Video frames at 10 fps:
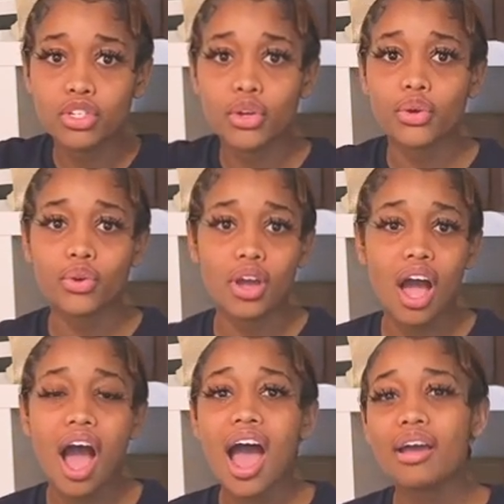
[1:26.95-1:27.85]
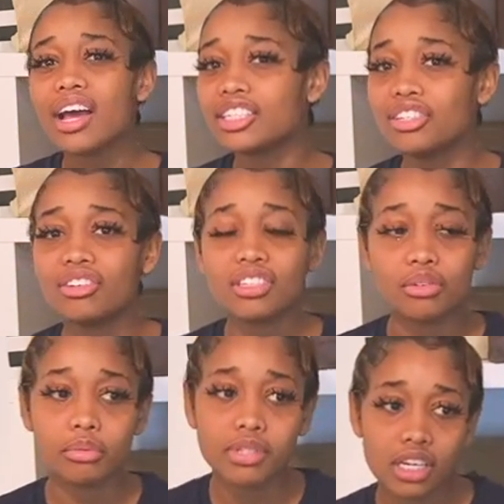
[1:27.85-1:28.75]
So I actually looked in
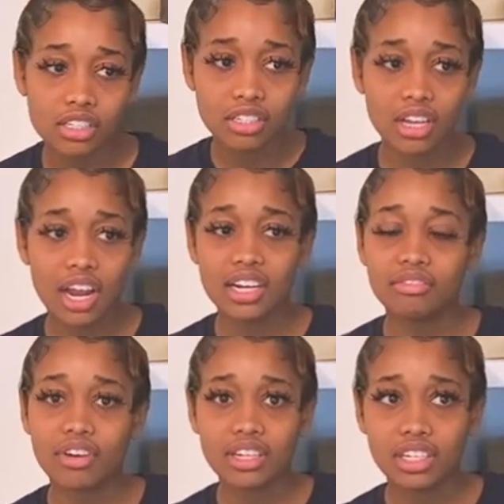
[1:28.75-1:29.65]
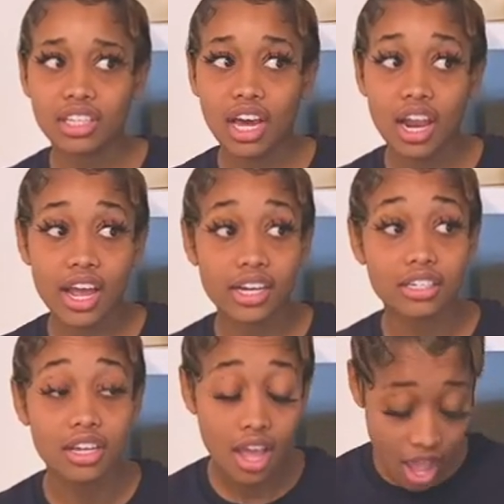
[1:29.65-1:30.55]
the women's section and I didn't find any that I
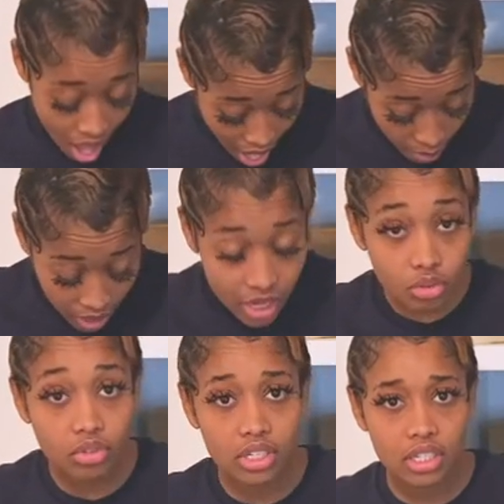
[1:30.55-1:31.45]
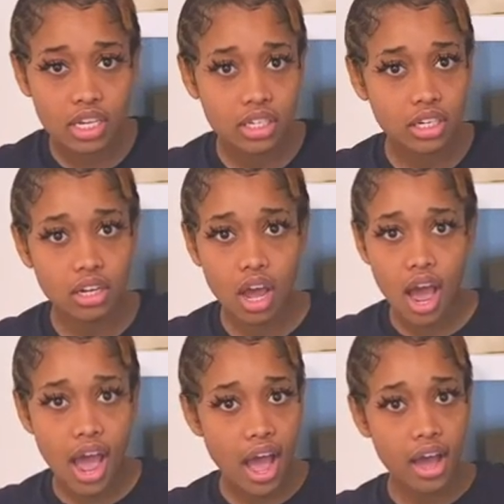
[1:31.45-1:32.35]
liked, and when I saw these I said
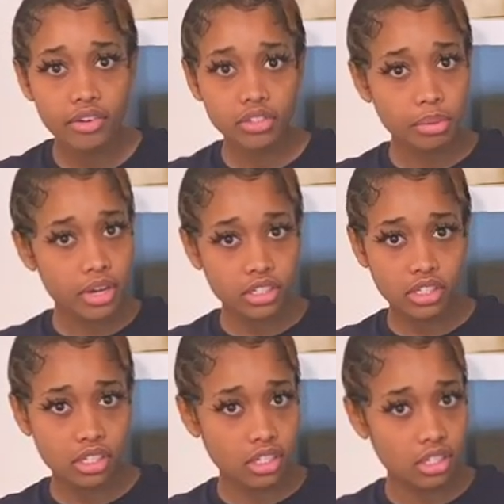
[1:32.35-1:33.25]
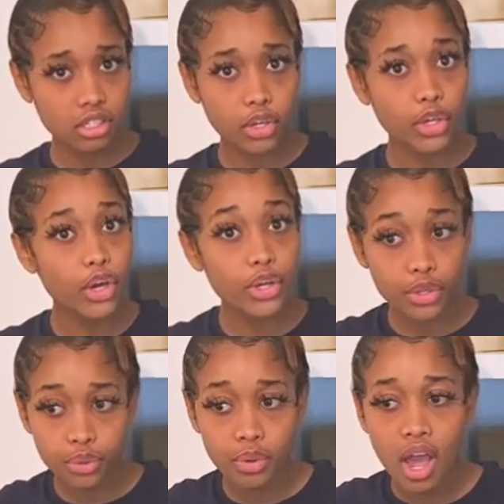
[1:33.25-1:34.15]
I have to purchase these. These are
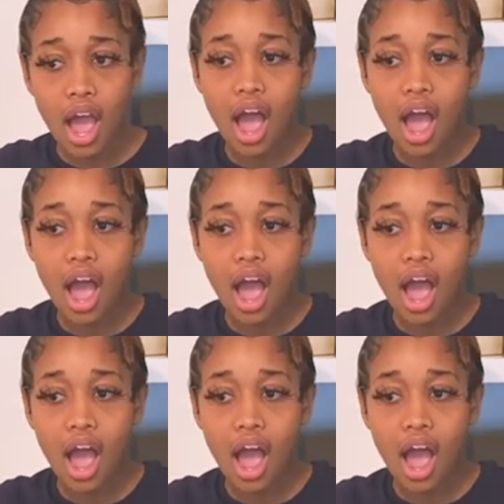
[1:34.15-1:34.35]
cute.